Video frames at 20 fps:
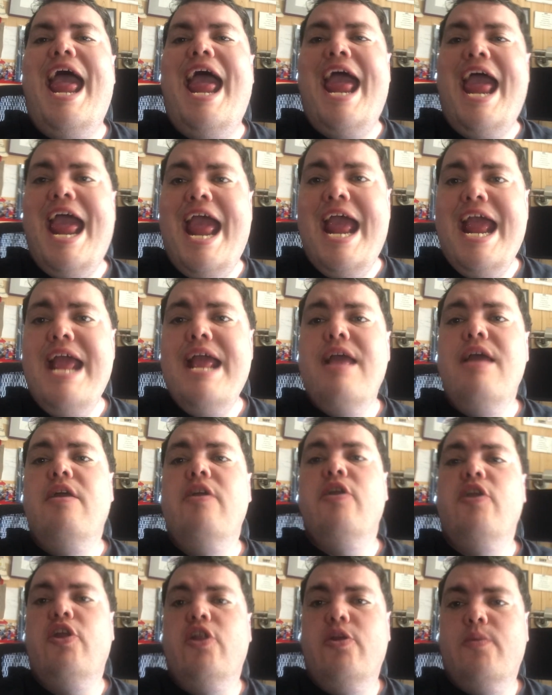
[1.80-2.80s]
Hey
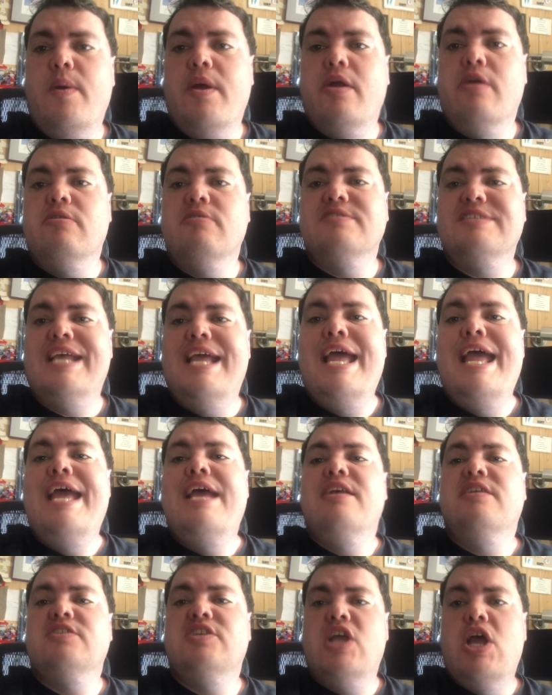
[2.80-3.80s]
YouTubers,
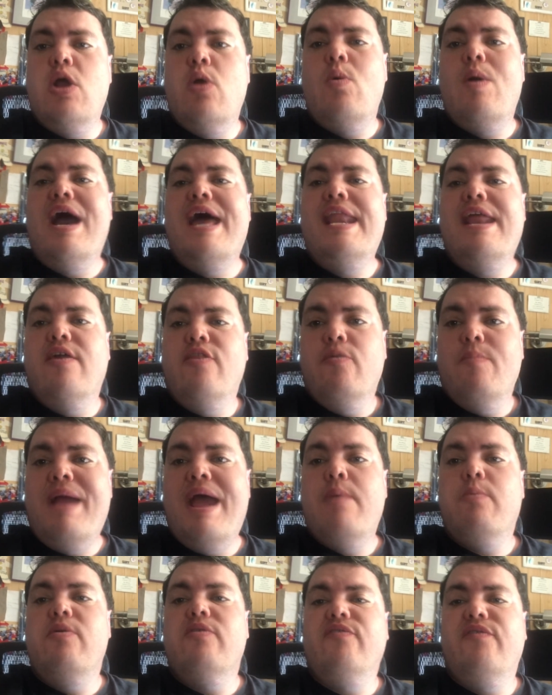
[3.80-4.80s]
so another
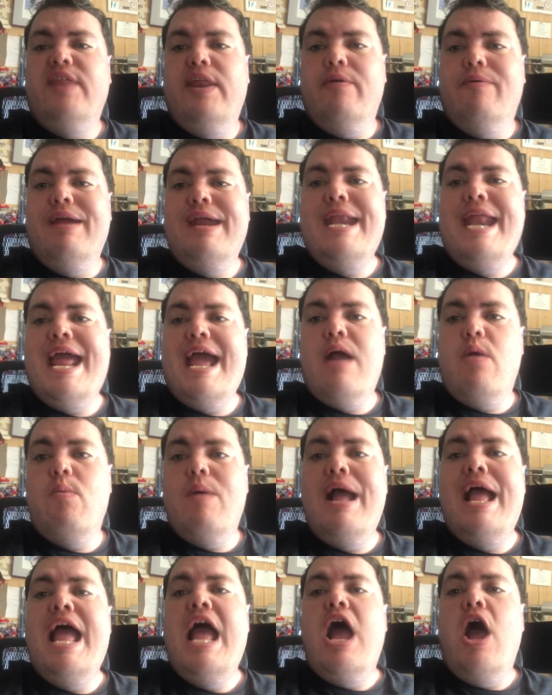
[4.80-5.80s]
Bad Words video right
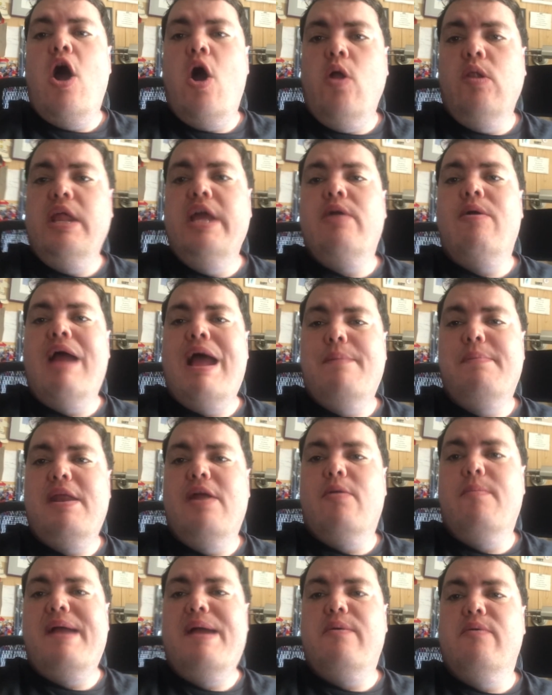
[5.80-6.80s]
now. Holy crap,
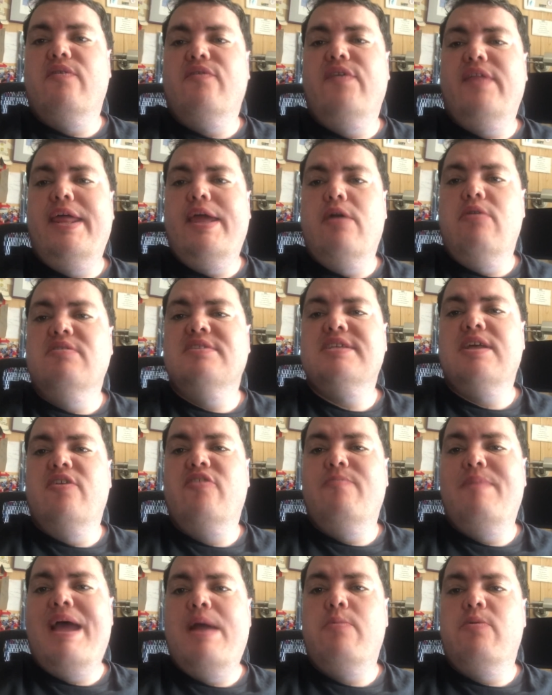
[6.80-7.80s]
another Bad Words video. So this
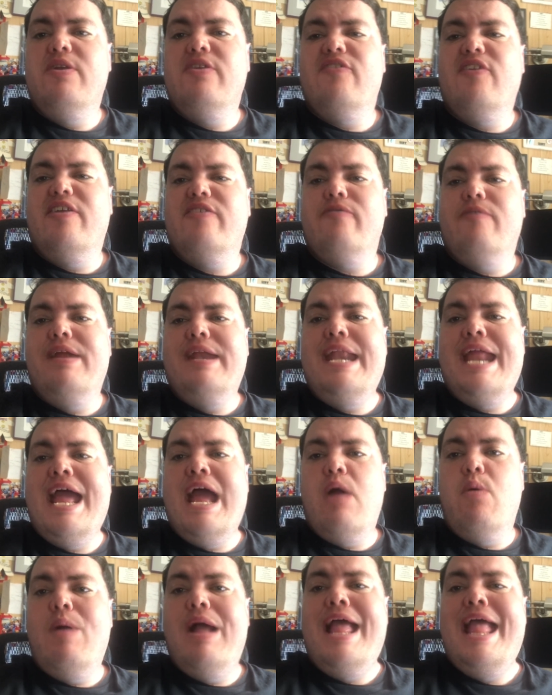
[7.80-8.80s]
bad word discussed right
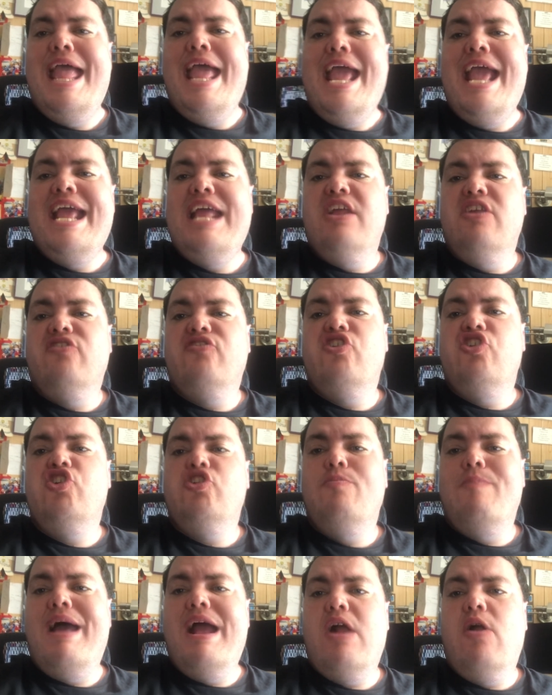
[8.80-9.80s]
now is
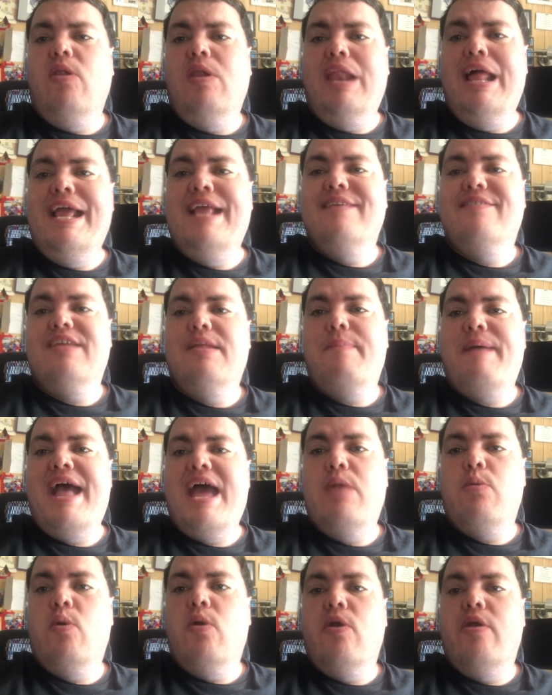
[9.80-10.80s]
schmeckle. Is it a
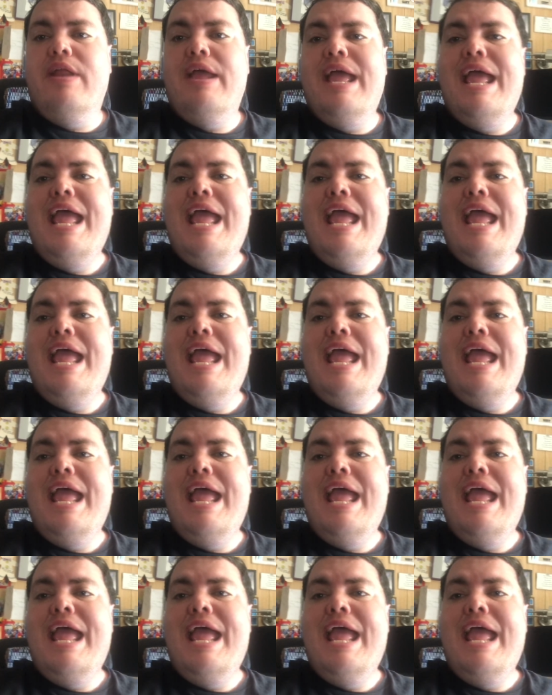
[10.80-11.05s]
bad word?